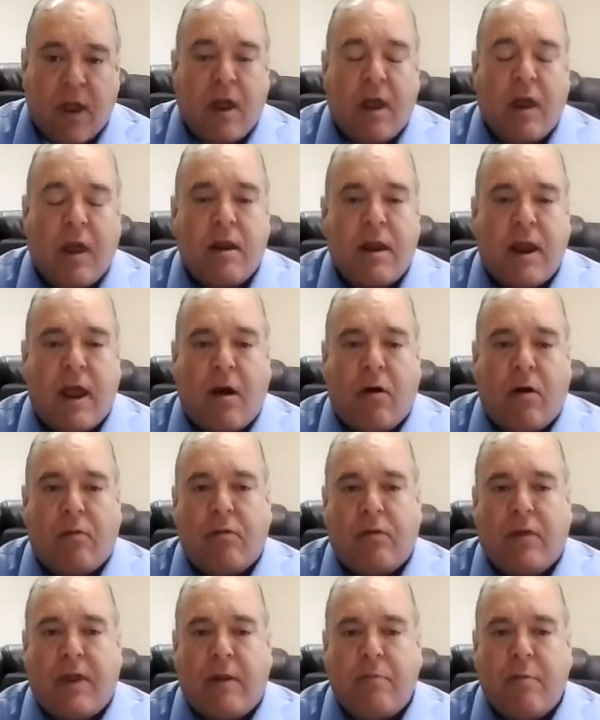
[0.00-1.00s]
Now
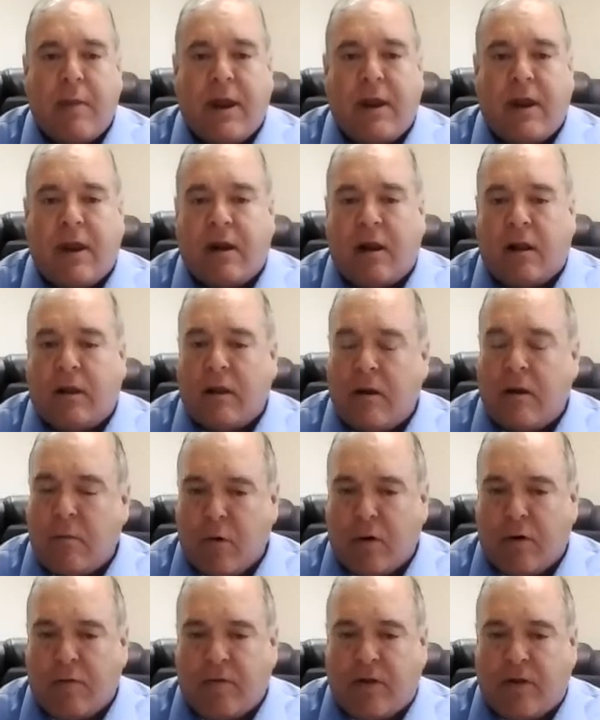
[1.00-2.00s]
they've made it a little
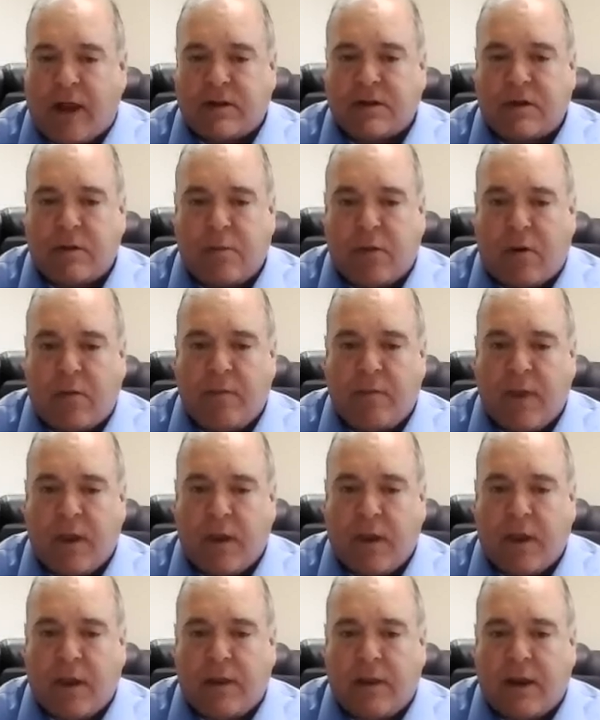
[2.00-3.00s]
more flexible.
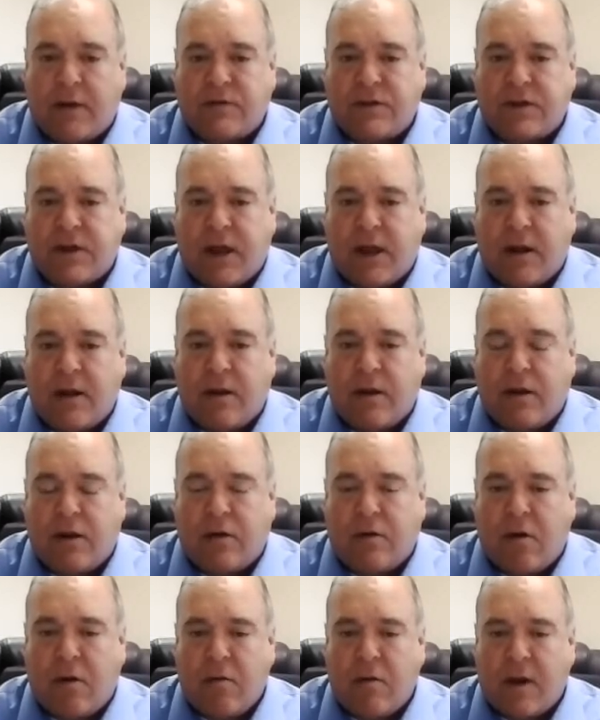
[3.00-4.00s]
They've said
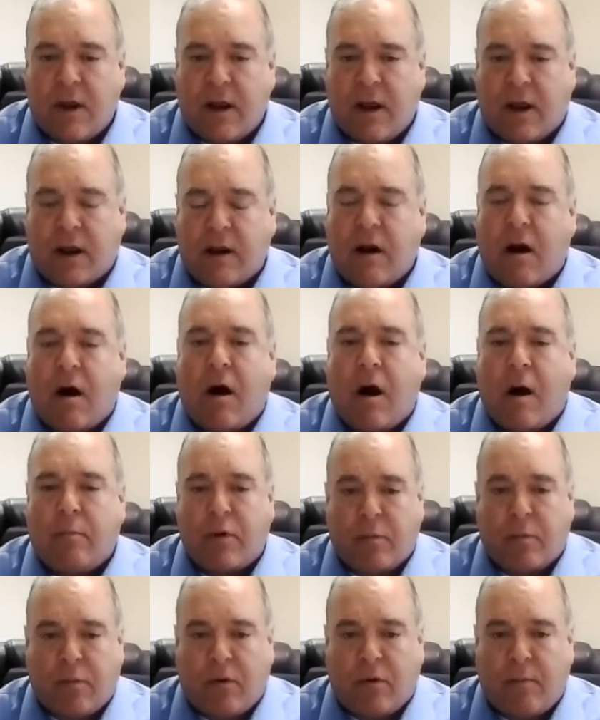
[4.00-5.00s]
you don't need it
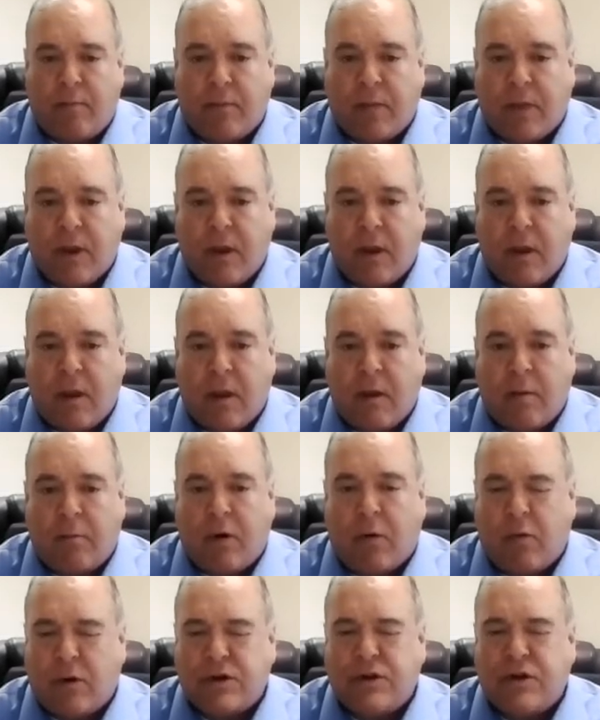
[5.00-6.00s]
comparable,
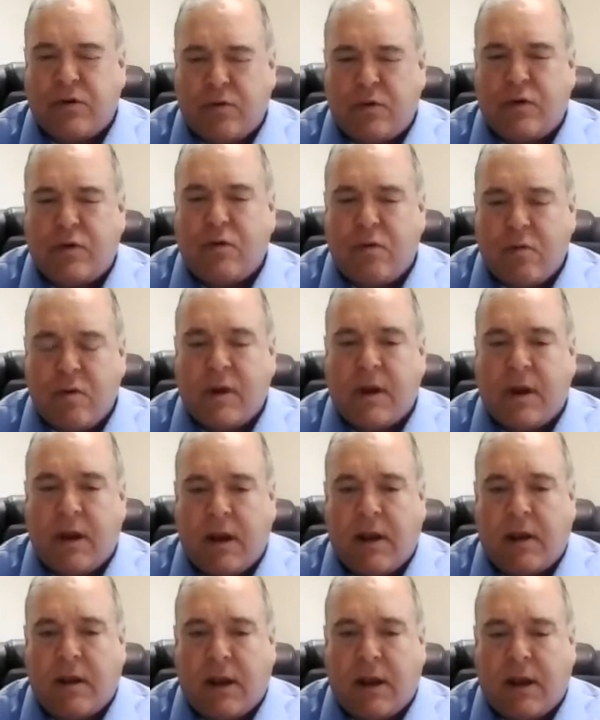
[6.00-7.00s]
but what you do
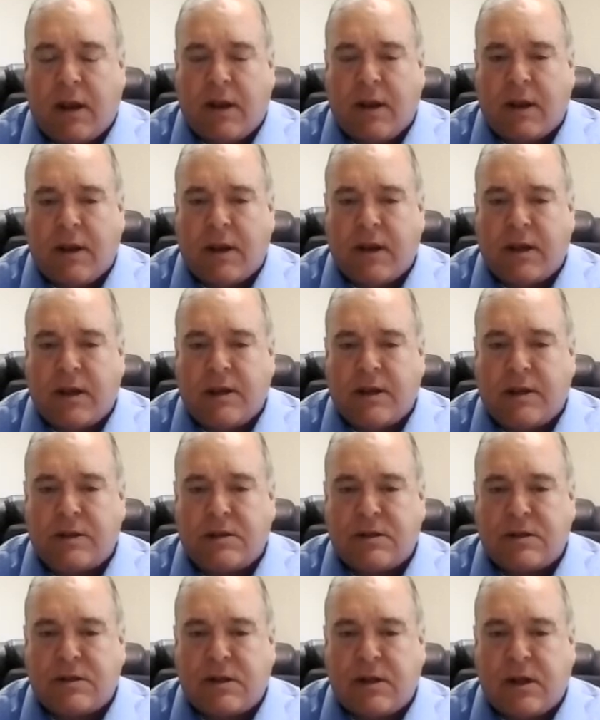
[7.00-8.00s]
need
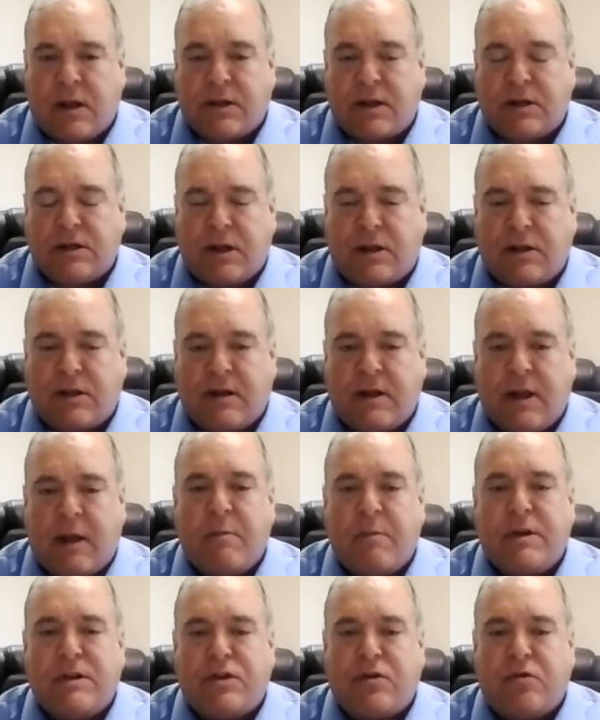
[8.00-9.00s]
is to
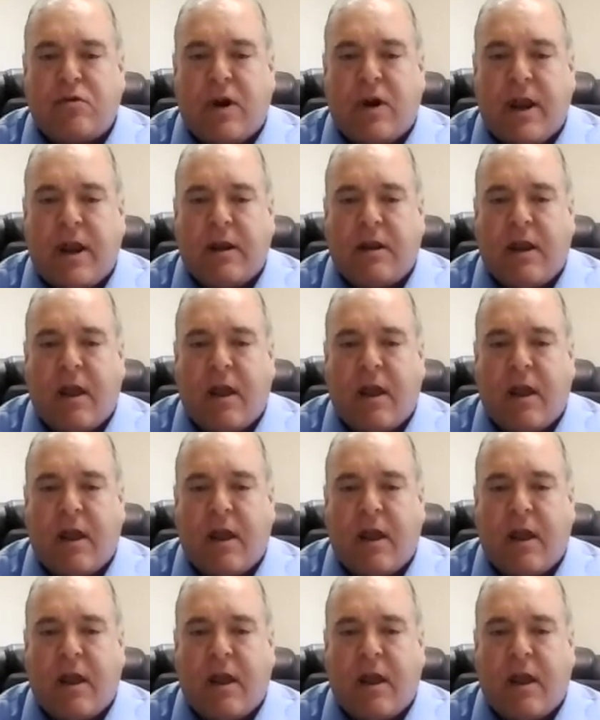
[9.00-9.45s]
demonstrate